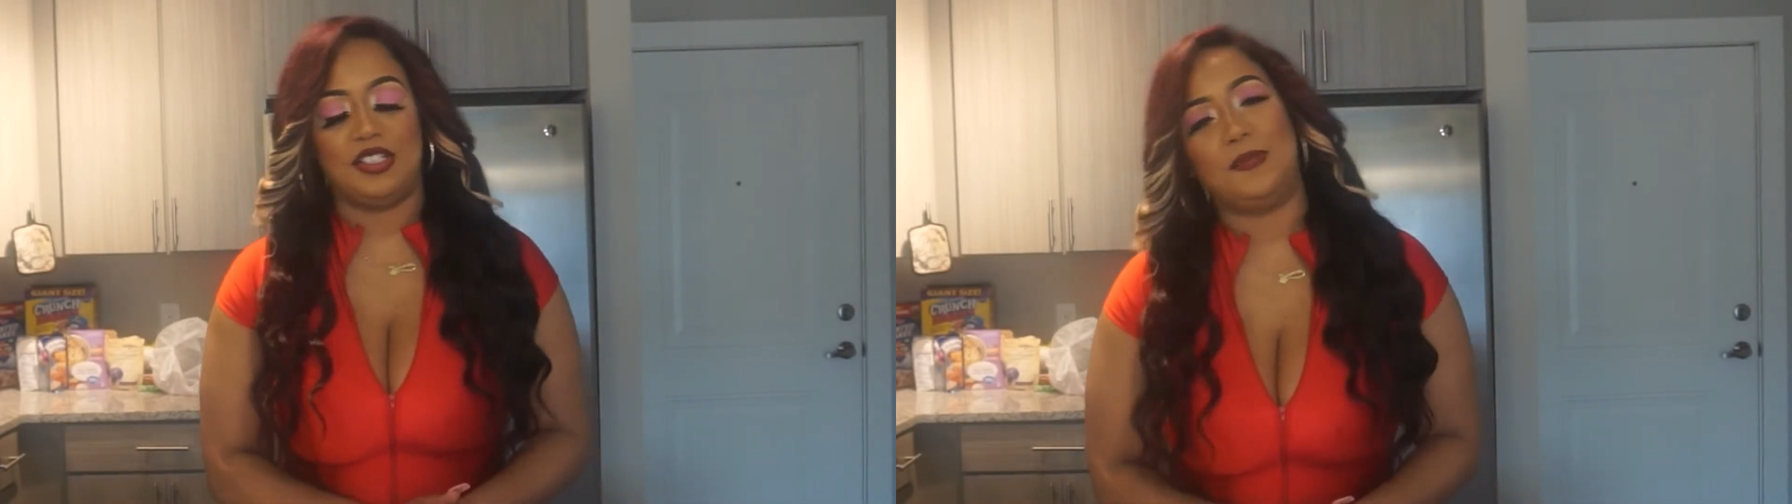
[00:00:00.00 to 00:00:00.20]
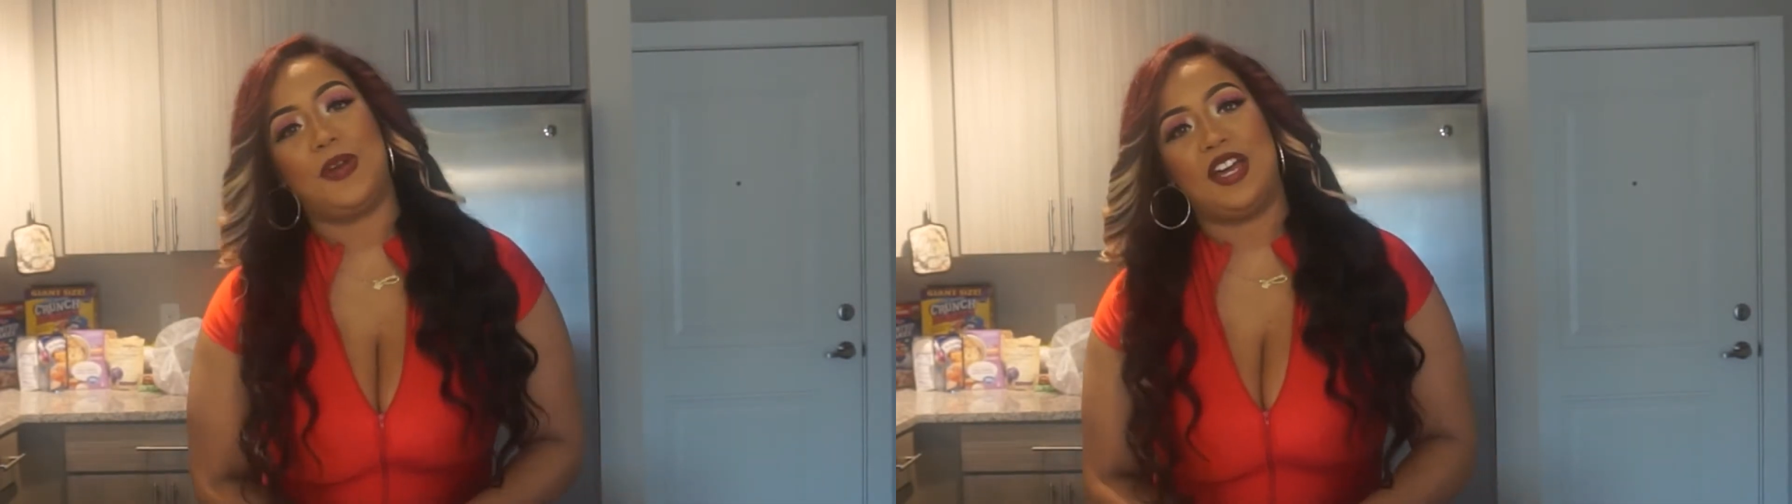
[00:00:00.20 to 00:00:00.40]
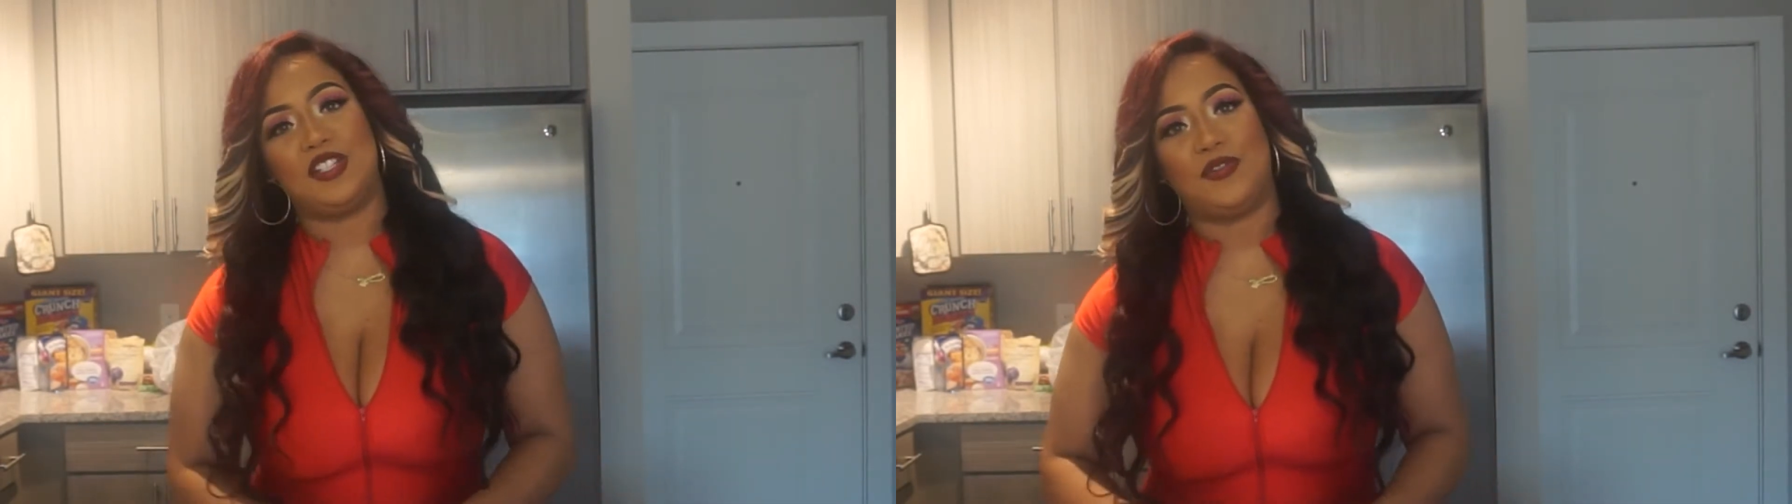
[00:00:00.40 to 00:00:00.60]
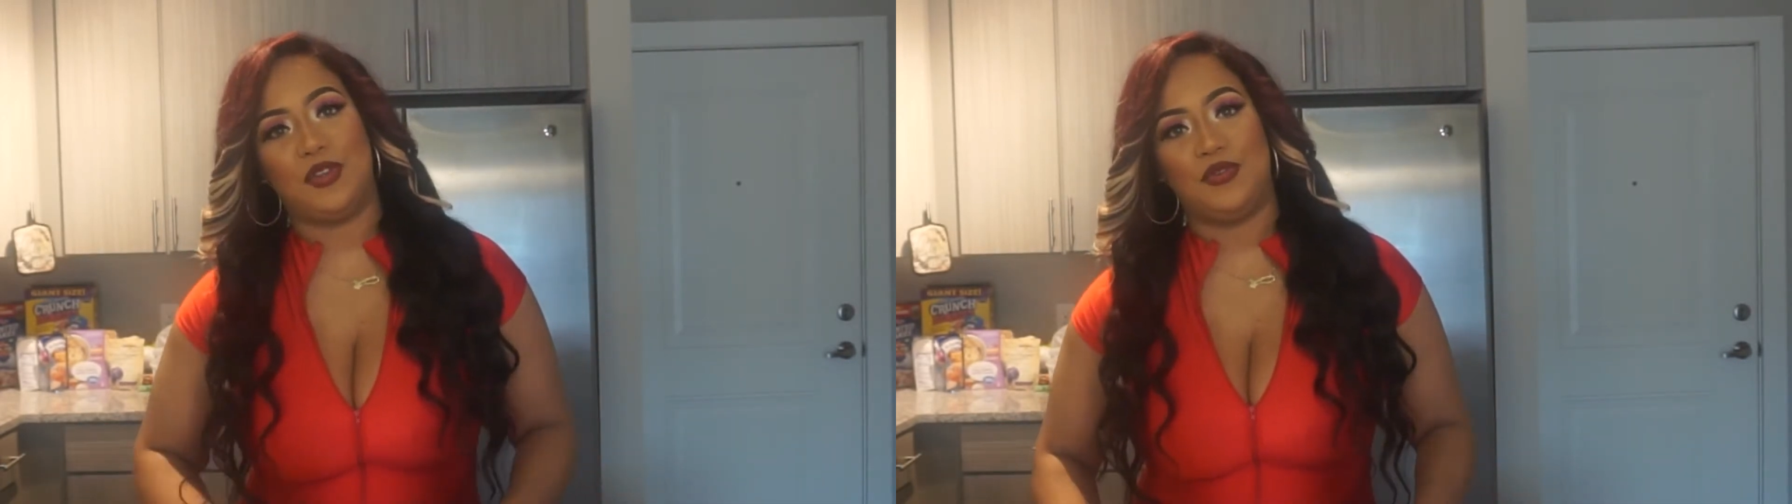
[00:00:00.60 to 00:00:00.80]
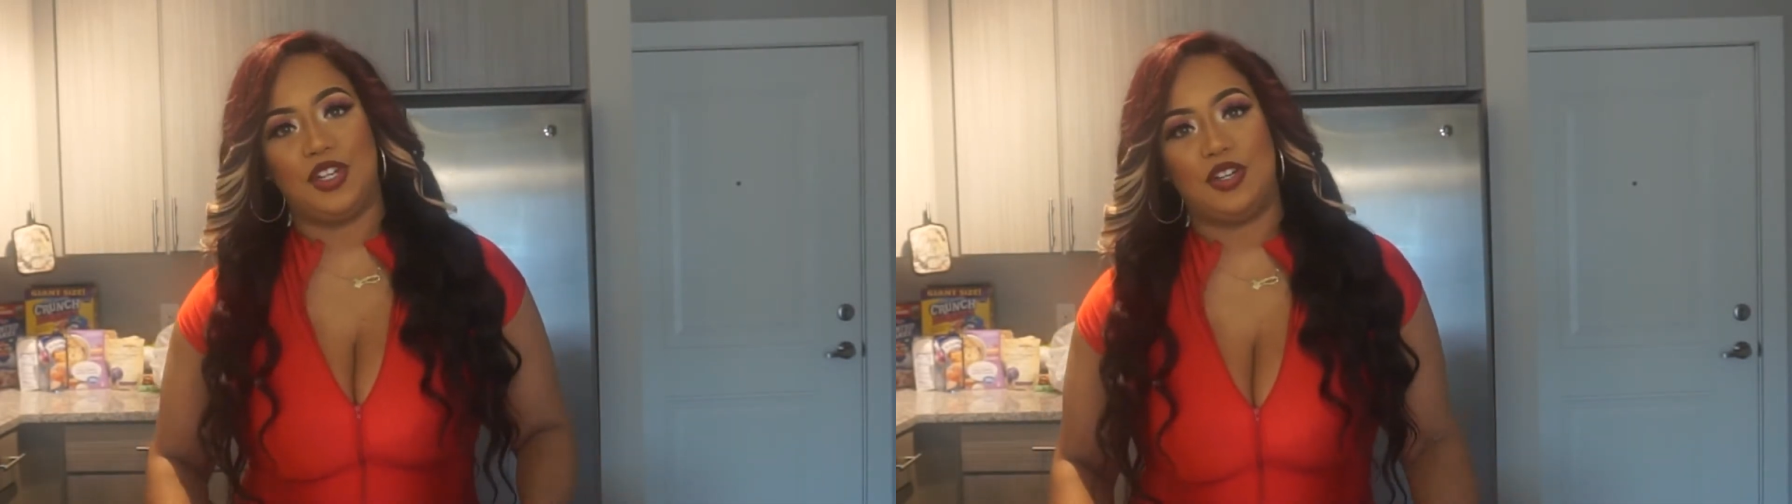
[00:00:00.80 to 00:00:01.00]
In the past
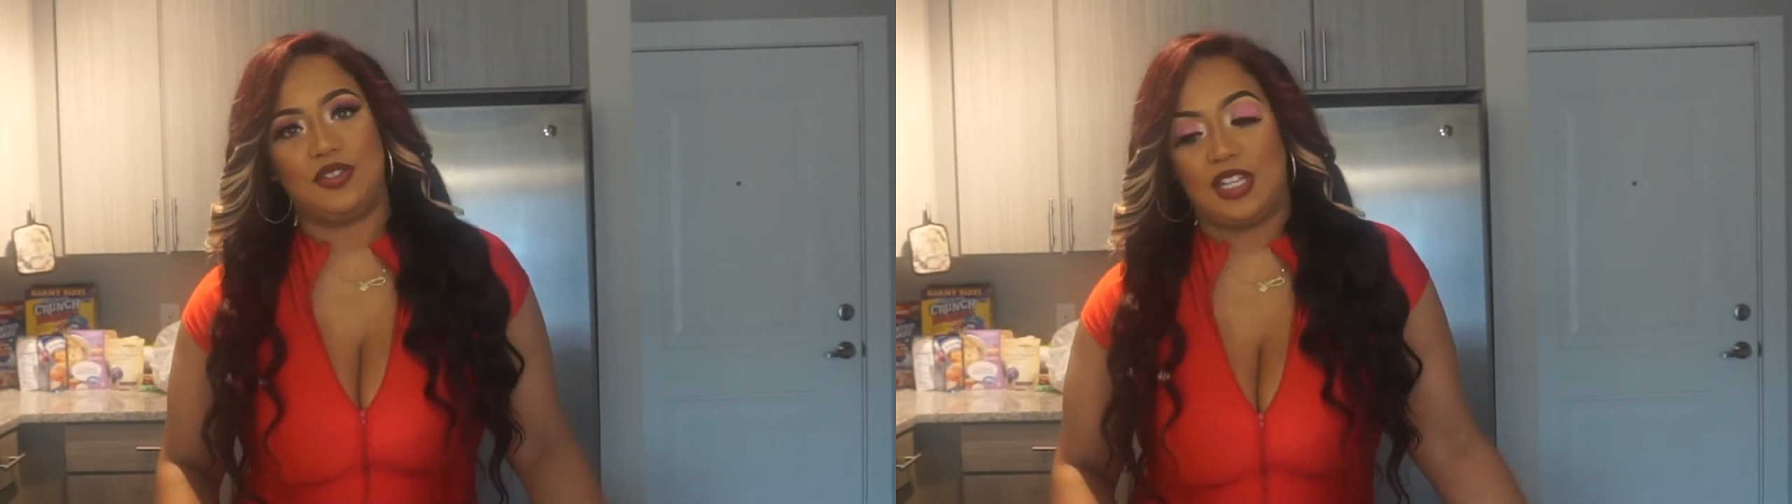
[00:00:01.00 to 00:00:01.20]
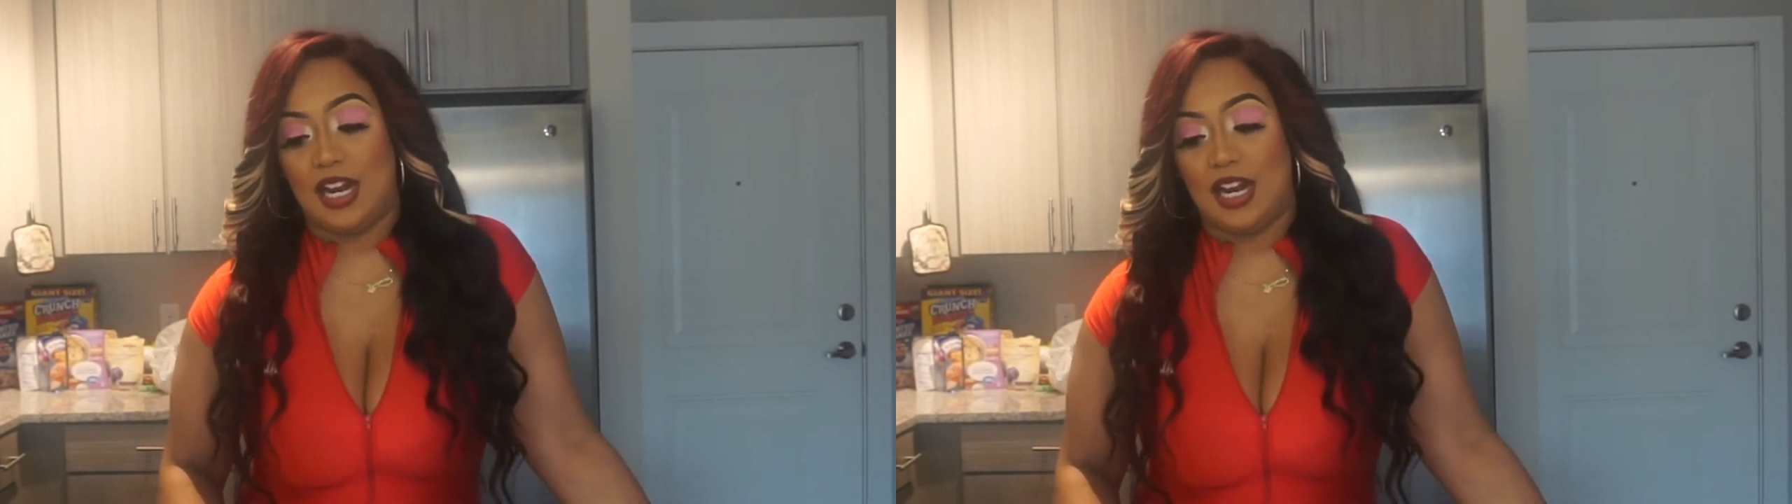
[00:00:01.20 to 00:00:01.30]
few videos that